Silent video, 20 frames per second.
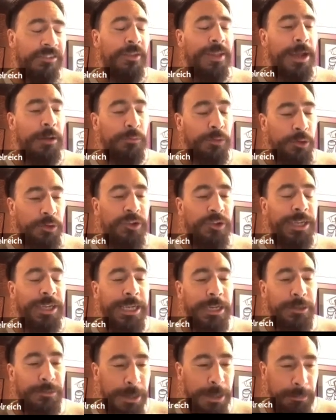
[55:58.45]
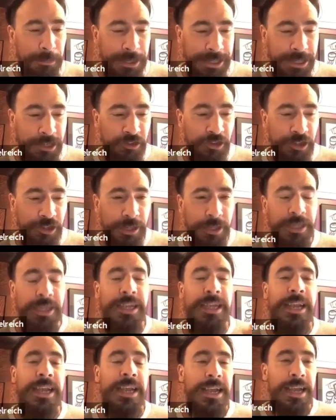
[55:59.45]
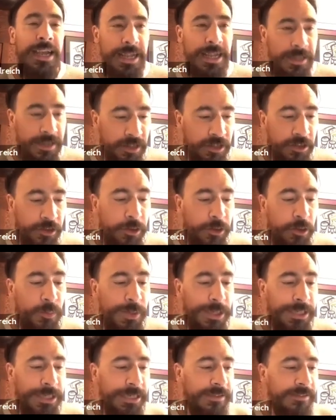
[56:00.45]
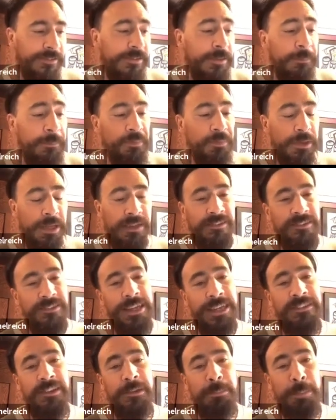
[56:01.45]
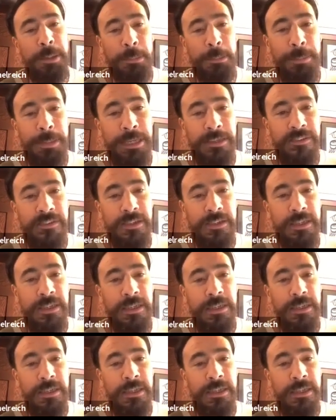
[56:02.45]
So that routine and repetition. And the third one is sense of purpose.